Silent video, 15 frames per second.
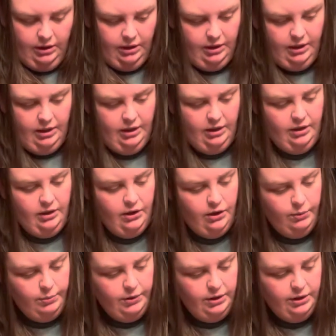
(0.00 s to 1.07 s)
And
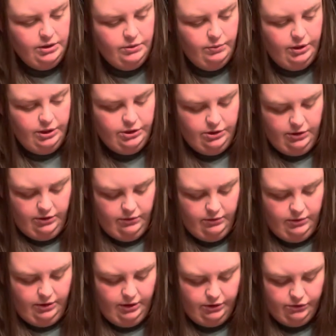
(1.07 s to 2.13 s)
open the switch so I don't
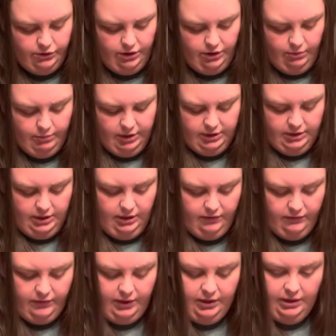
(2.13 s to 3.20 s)
electrocute myself,
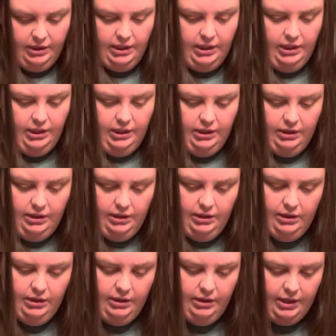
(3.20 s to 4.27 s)
and then
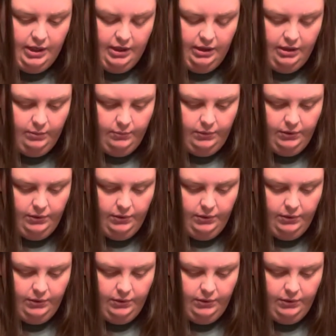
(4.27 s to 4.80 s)
line up